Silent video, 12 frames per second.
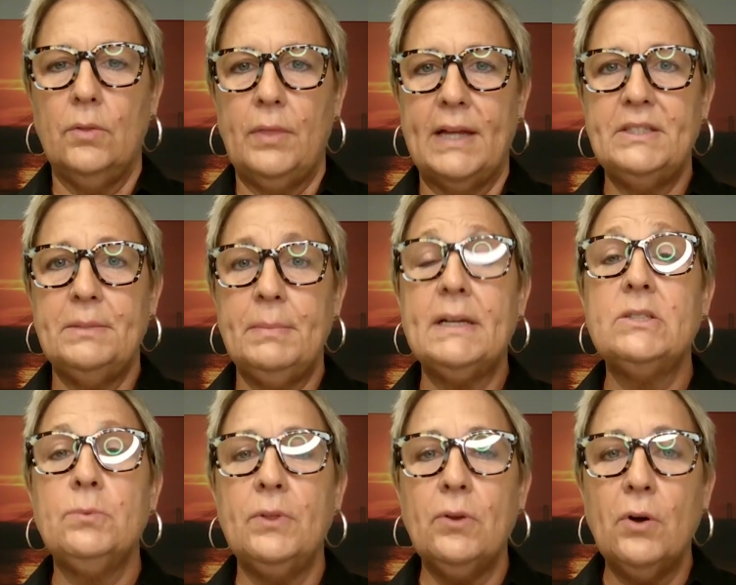That's amazing.
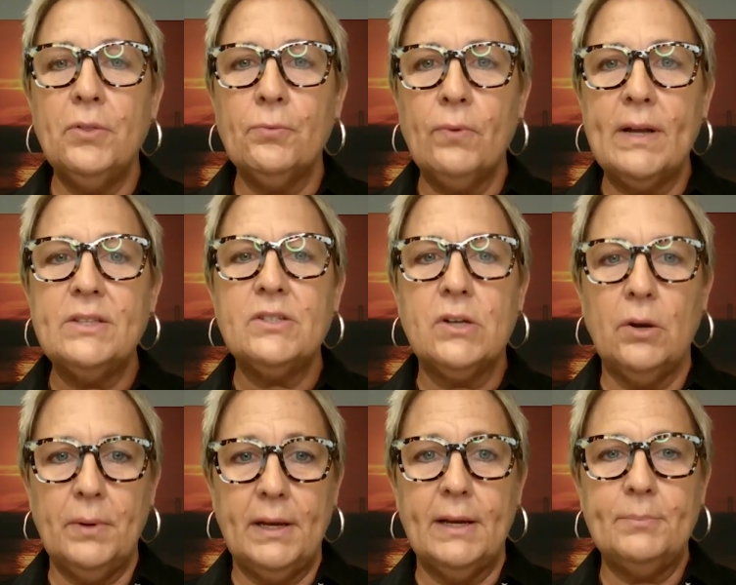Because with all the rents
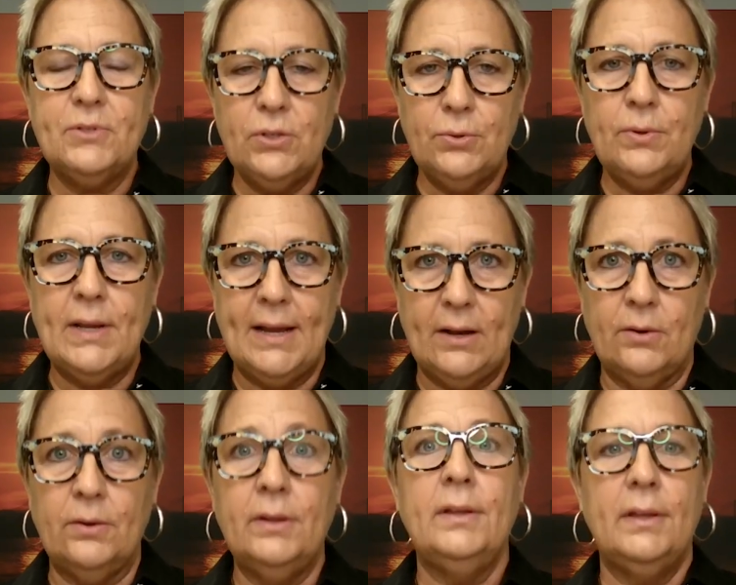going up too now,
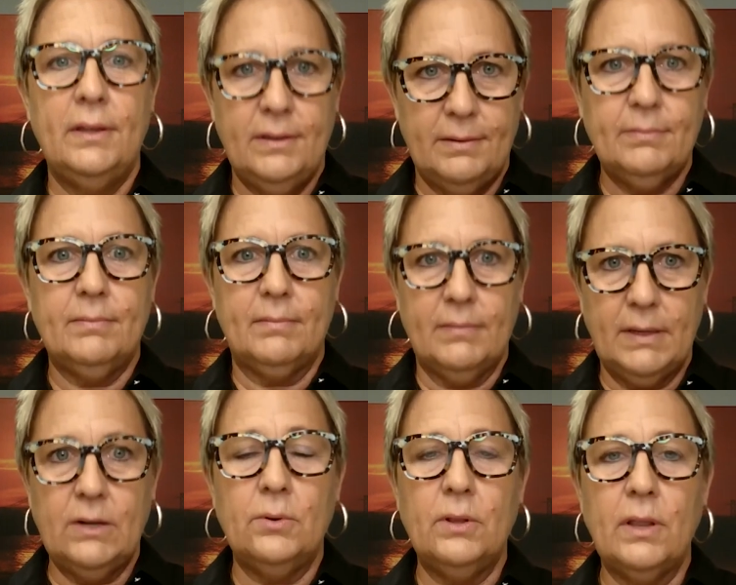
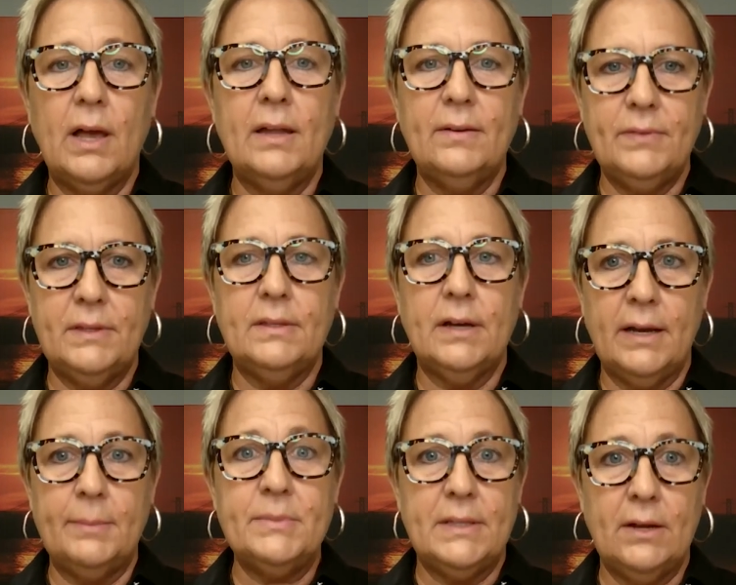you know, a lot of the
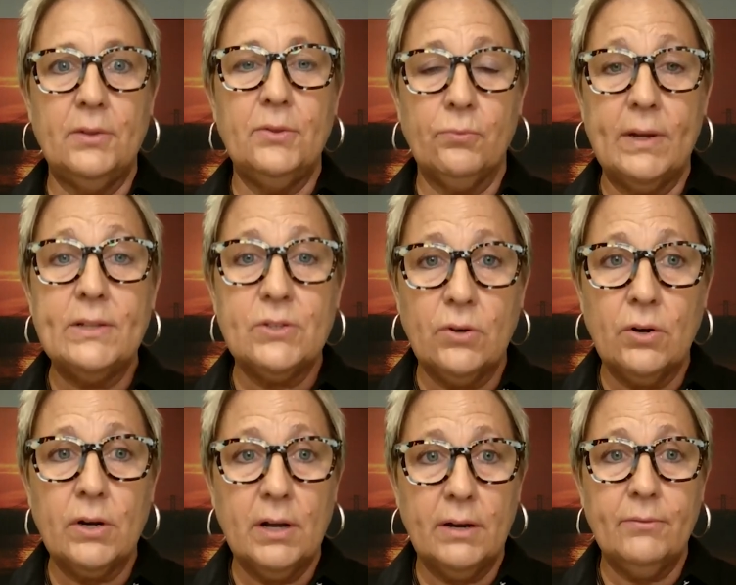times now the rents
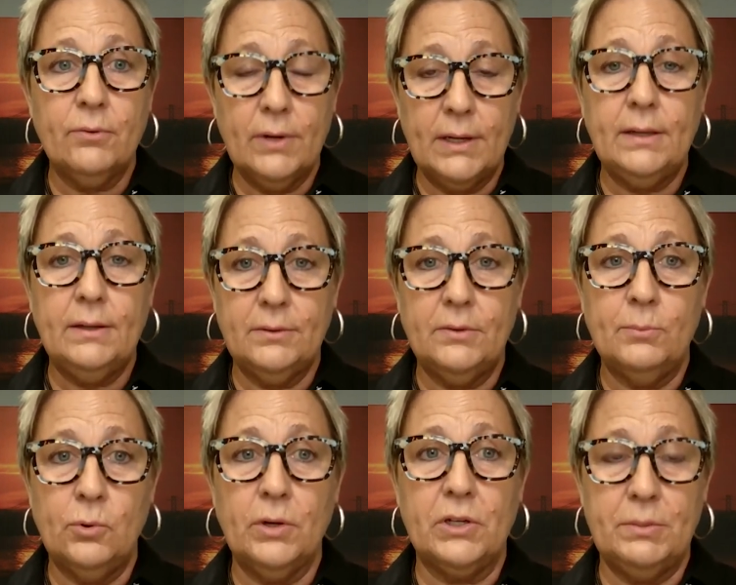are covering the
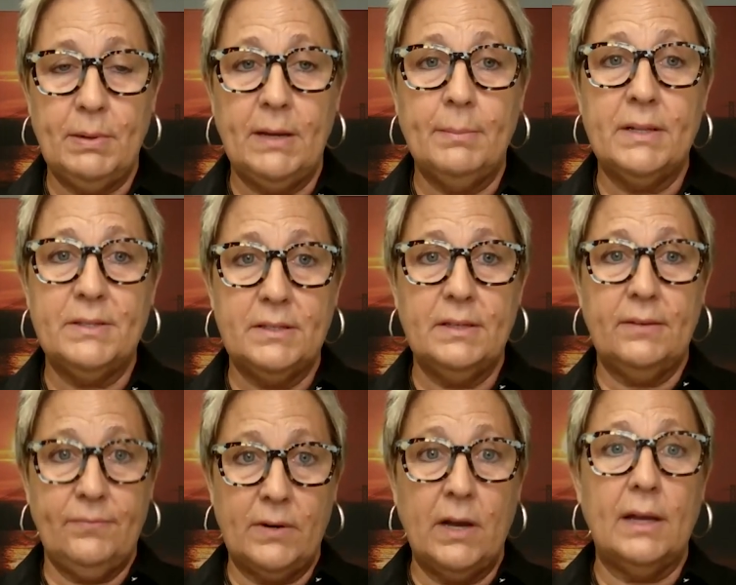mortgage payments,
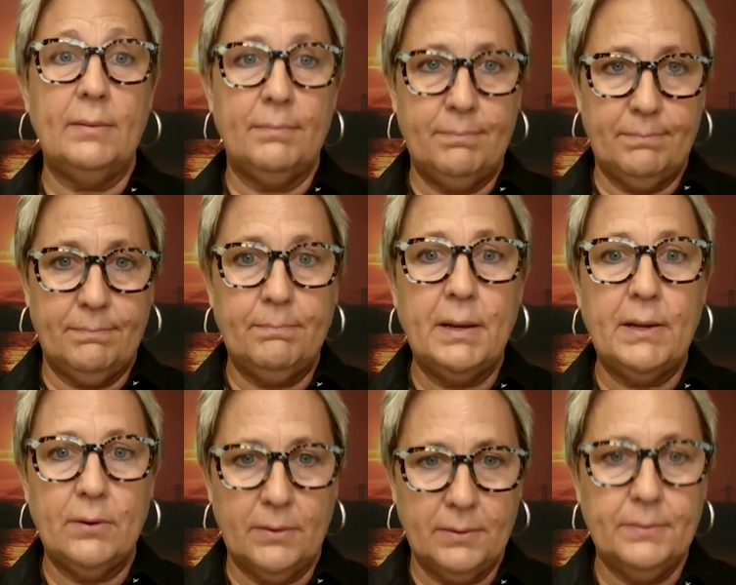if not
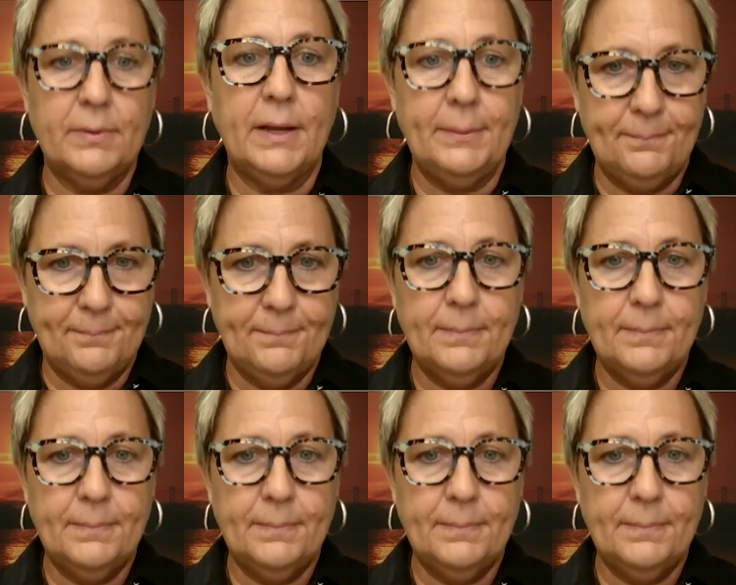better. Yep.